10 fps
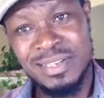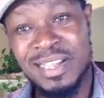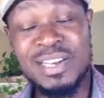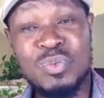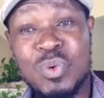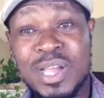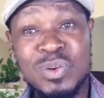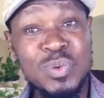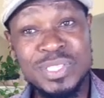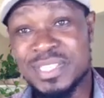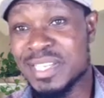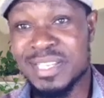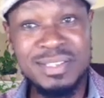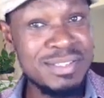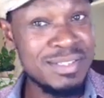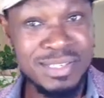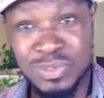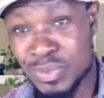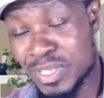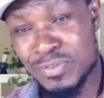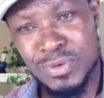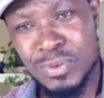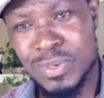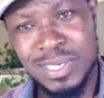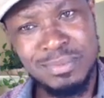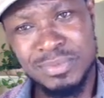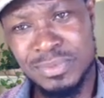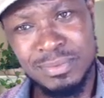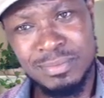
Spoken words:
and one who is there looking for hookups.